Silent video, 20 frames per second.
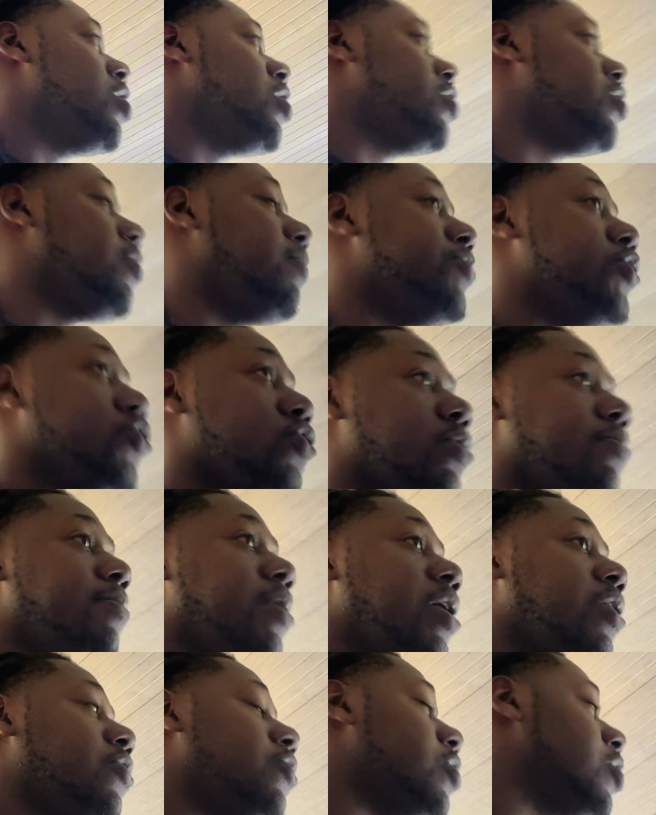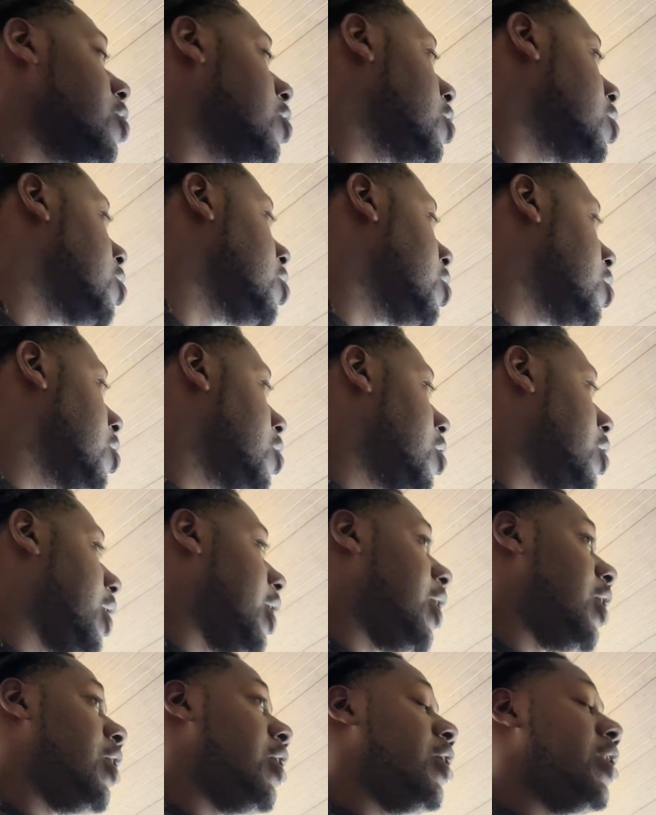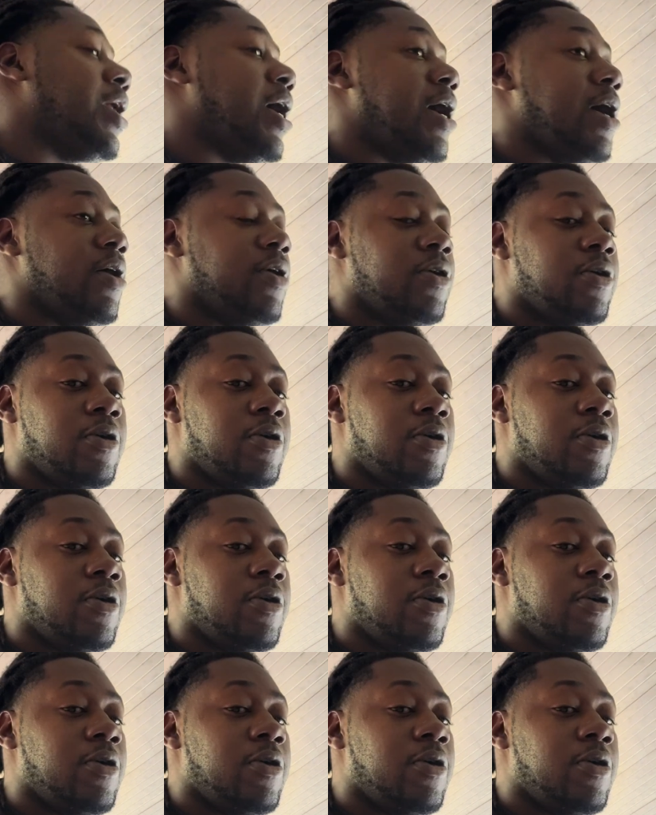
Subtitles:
the trunk battery, and I